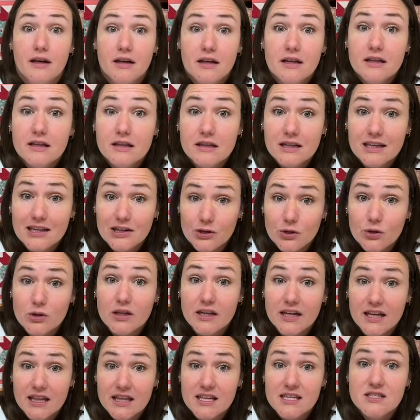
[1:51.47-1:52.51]

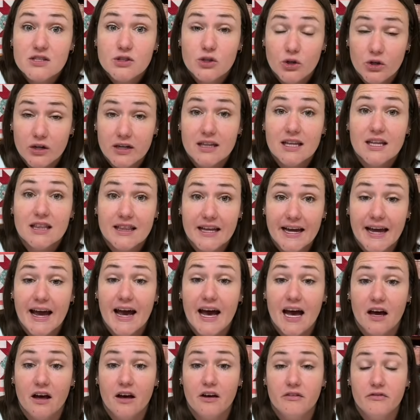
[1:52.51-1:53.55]
literally this grid that they
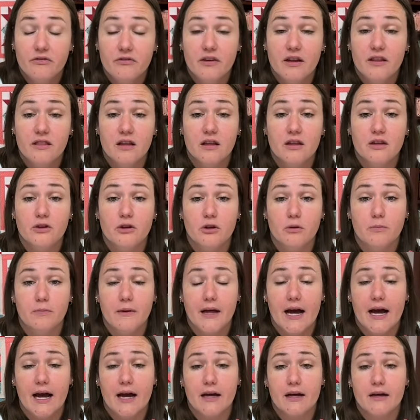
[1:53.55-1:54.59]
have in the little
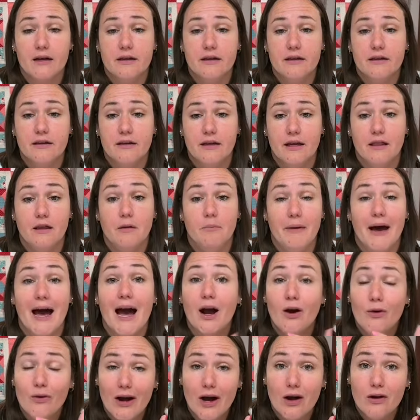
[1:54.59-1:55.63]
black in the
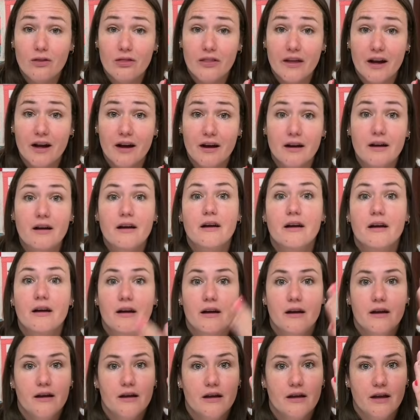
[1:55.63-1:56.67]
background there.
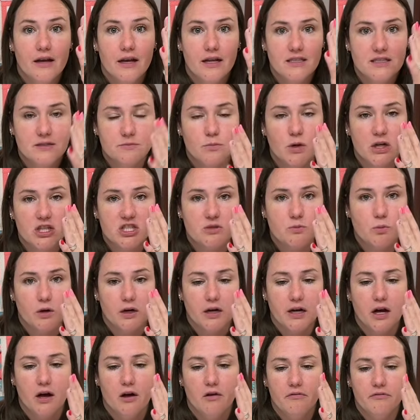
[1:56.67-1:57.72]
It's much more
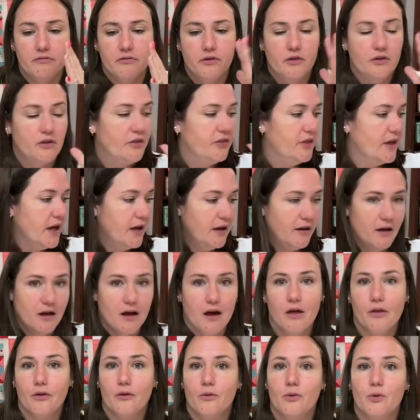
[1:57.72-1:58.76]
helpful than
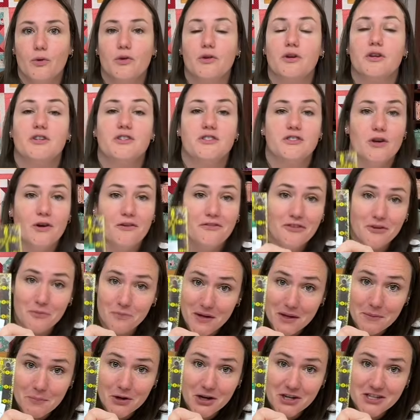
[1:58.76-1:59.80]
other rulers. So for
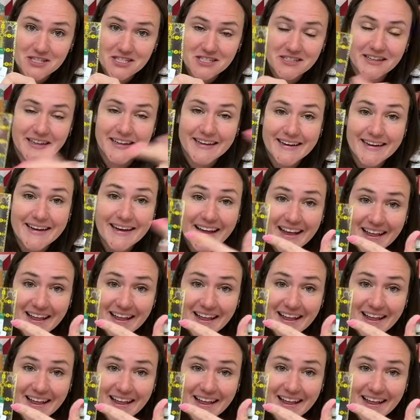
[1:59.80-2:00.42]
me personally,